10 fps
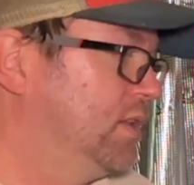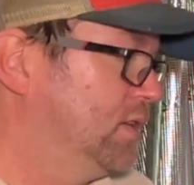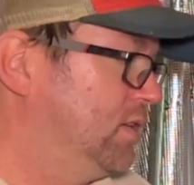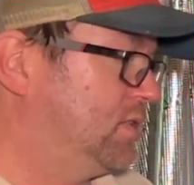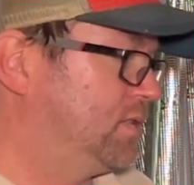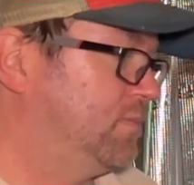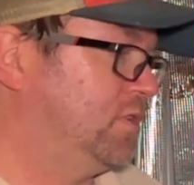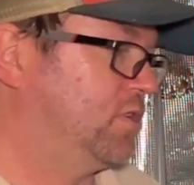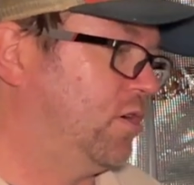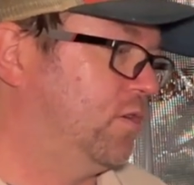This is,
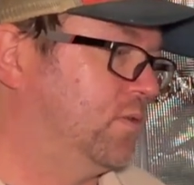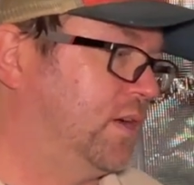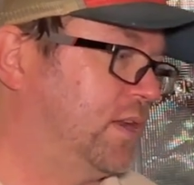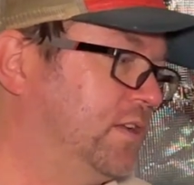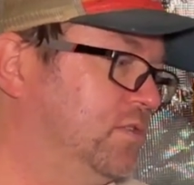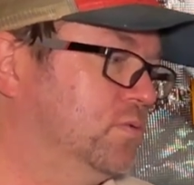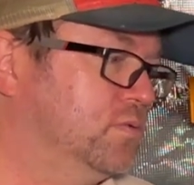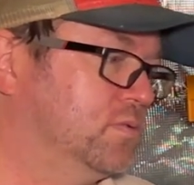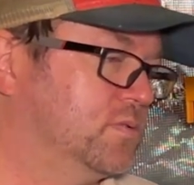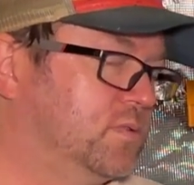and
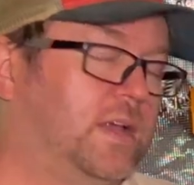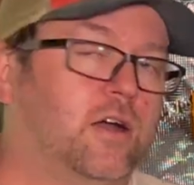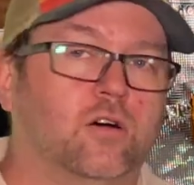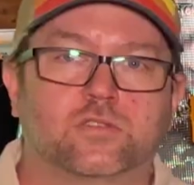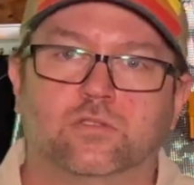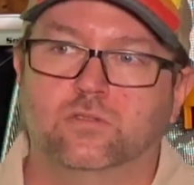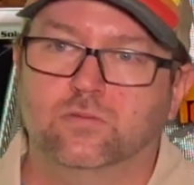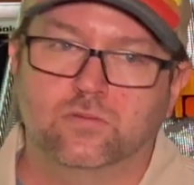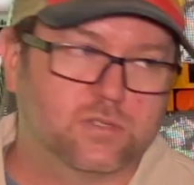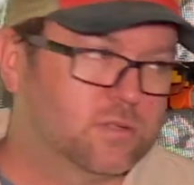I also use,